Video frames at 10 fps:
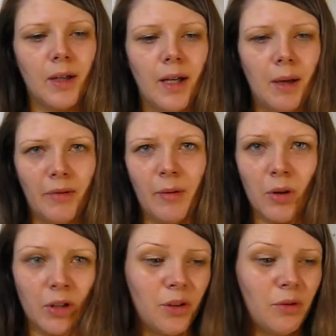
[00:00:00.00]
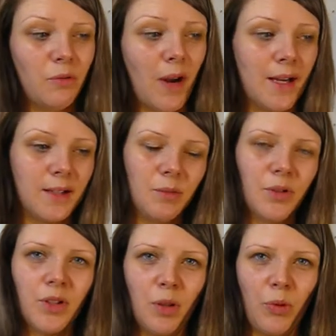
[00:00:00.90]
However, I'm not going to do the red, I'm
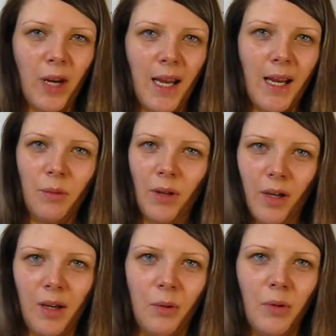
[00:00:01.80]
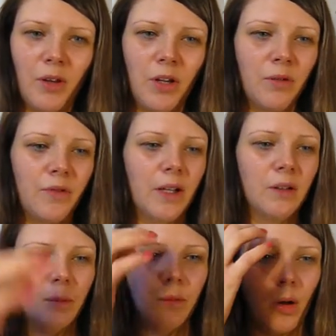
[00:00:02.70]
just going to bring it in with a new
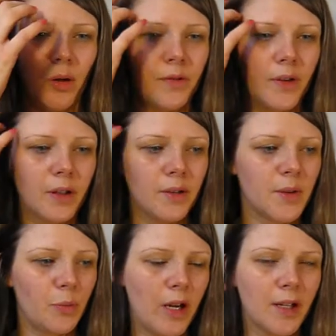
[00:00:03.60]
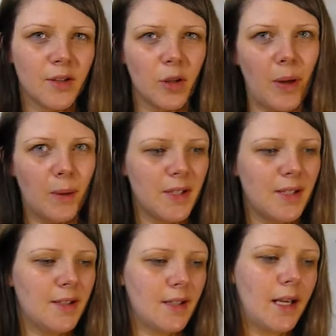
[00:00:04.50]
feel more for spring, so perhaps
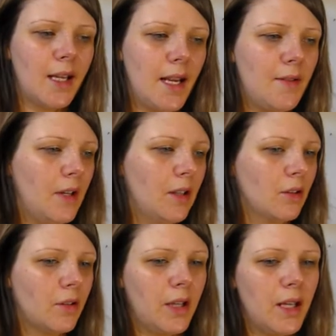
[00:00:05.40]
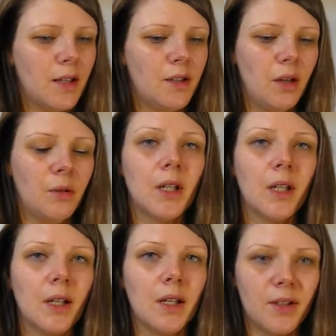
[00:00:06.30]
this is like an evening look that you can do.
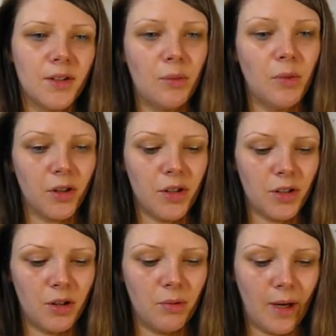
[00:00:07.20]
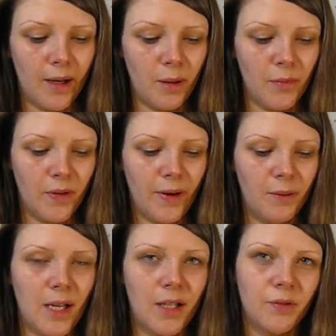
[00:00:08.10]
So I'm not going to do the
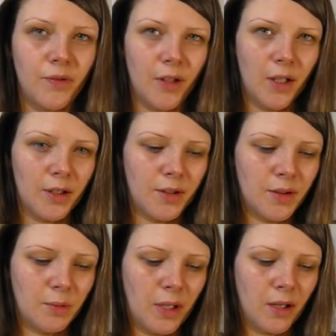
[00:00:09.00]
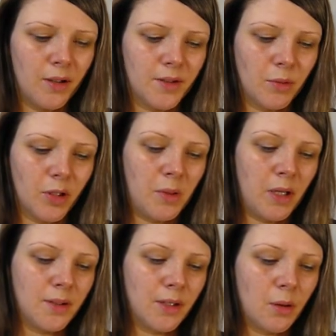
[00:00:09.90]
foundation first, because I'm going to be
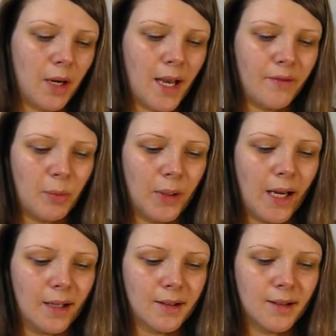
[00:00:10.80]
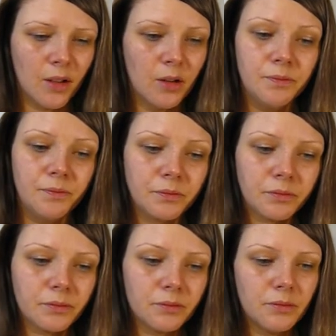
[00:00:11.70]
using quite heavy blacks, so
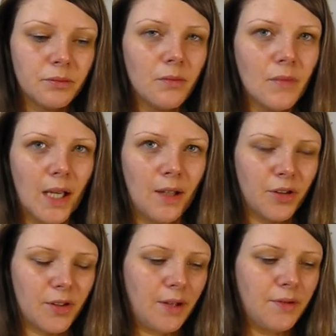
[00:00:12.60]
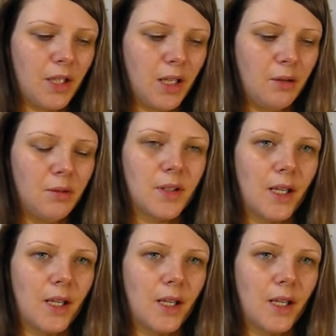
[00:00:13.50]
I'll just have to use,